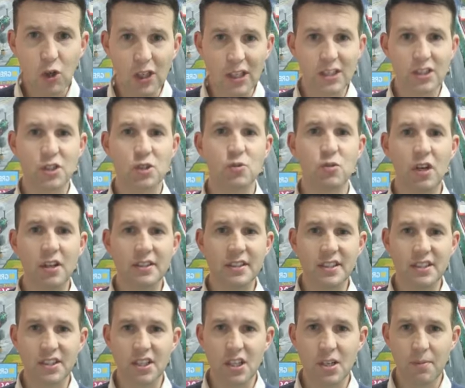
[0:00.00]
it Do Not
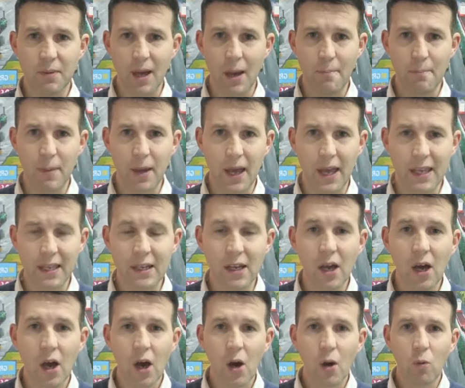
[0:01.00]
Disturb campaign?
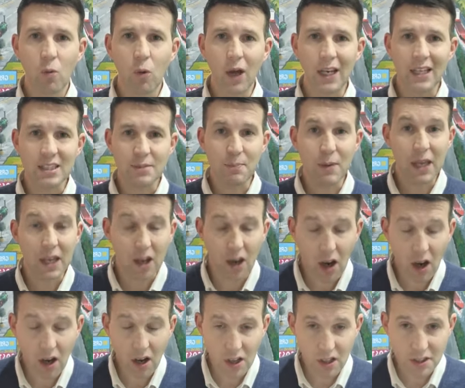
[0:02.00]
Well, it's
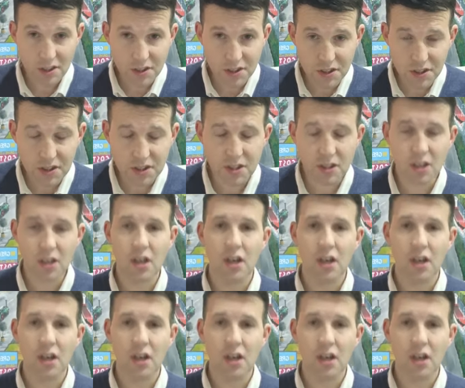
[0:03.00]
because